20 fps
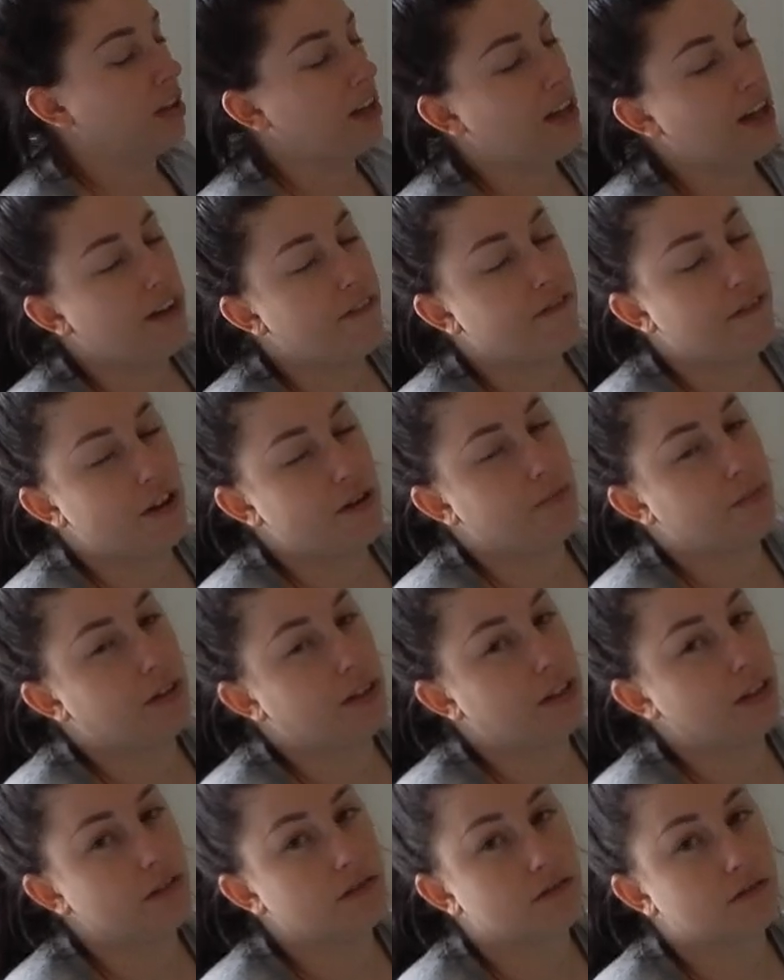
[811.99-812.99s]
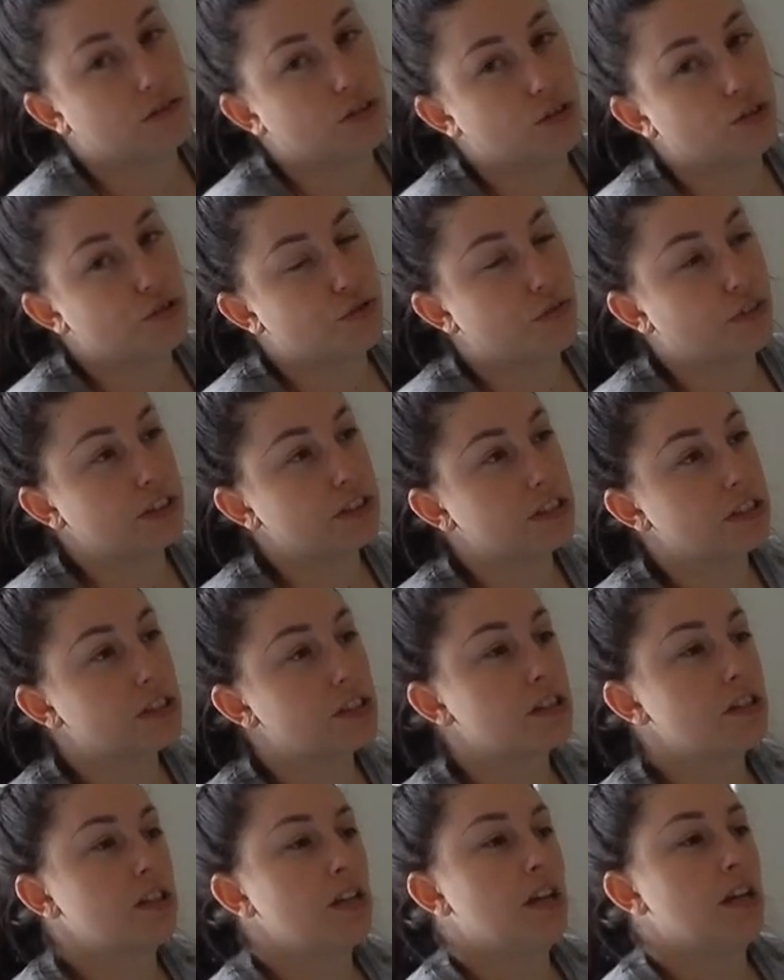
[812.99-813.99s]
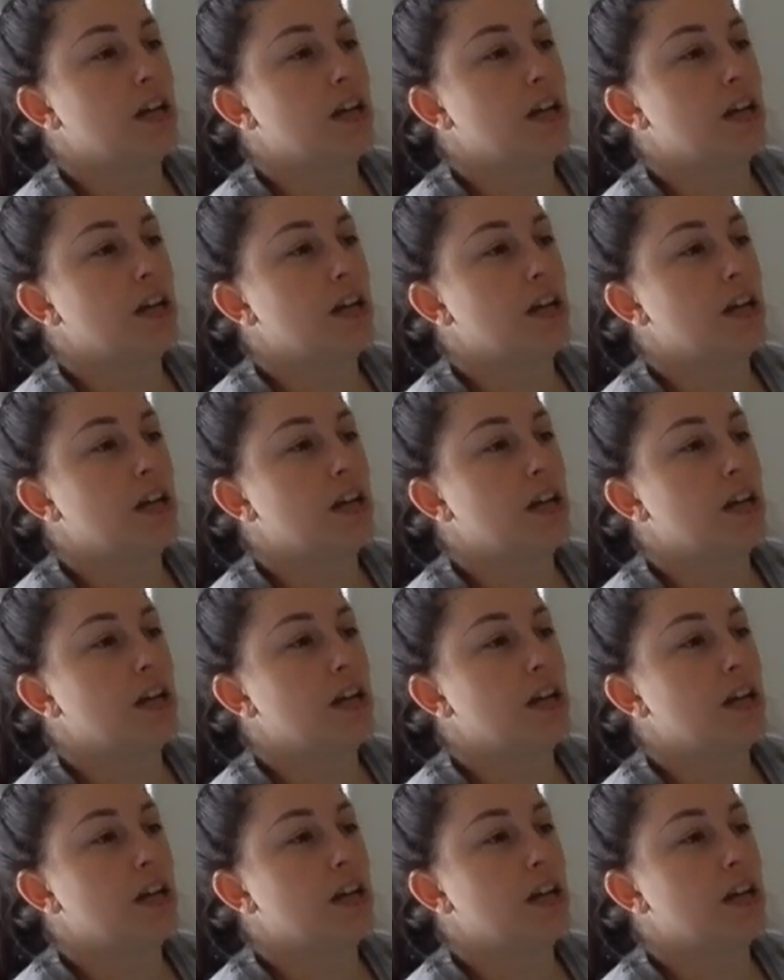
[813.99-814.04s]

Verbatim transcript: like family and close friends,